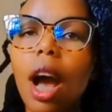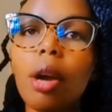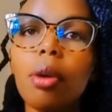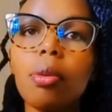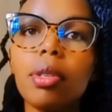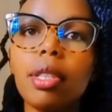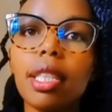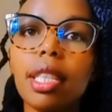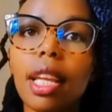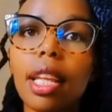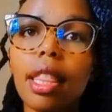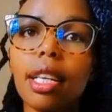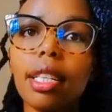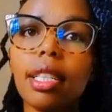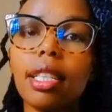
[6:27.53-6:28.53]
I would say
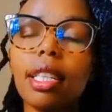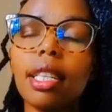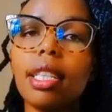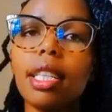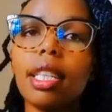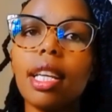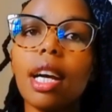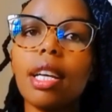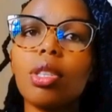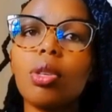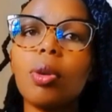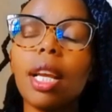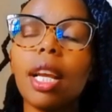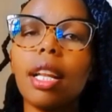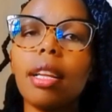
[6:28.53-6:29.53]
that it has
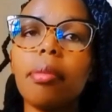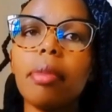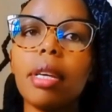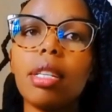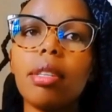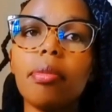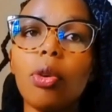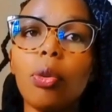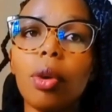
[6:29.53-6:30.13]
quickly made